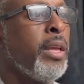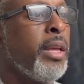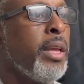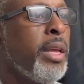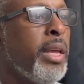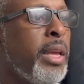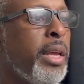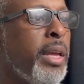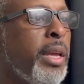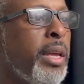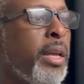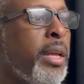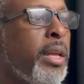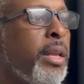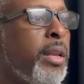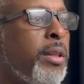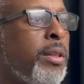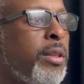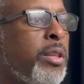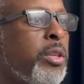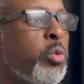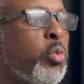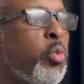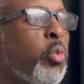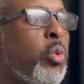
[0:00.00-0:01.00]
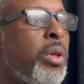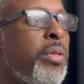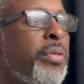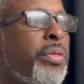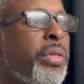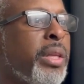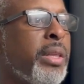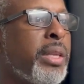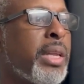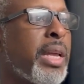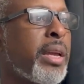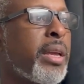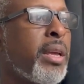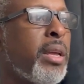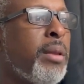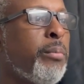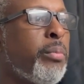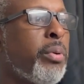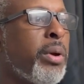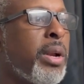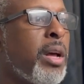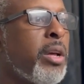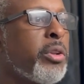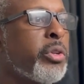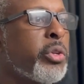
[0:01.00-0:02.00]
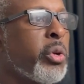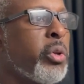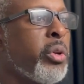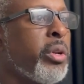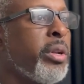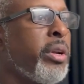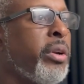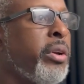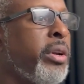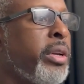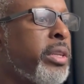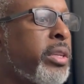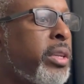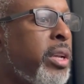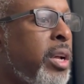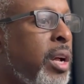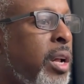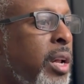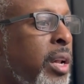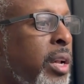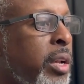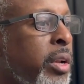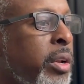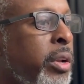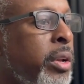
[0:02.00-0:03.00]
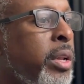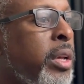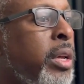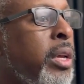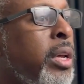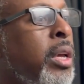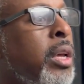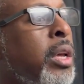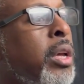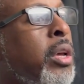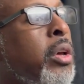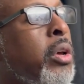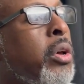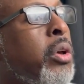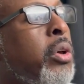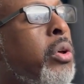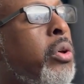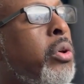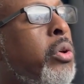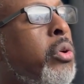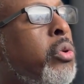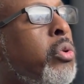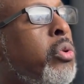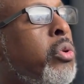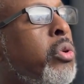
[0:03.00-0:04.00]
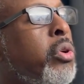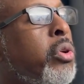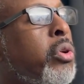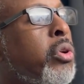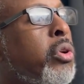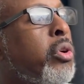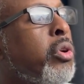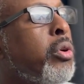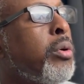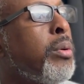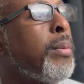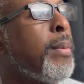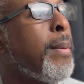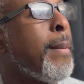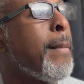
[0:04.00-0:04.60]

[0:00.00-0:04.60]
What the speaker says: And this one thing that I couldn't pronounce earlier is called Cucurbitacins,